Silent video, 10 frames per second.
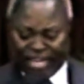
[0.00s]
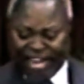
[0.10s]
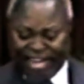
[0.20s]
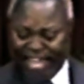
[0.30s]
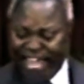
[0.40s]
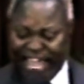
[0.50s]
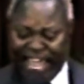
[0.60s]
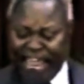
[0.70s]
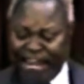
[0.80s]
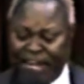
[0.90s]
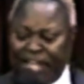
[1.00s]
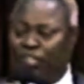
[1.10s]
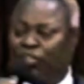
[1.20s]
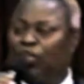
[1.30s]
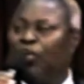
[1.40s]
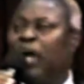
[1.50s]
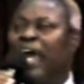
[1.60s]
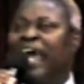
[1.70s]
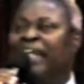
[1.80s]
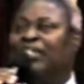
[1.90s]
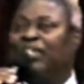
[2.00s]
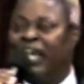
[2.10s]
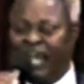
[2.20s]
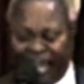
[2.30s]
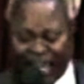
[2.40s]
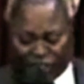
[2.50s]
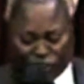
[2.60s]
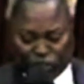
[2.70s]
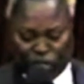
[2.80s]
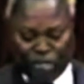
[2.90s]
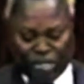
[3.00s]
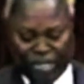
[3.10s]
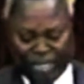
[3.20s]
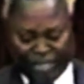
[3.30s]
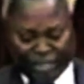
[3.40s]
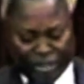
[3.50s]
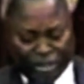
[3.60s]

than any two-edged sword,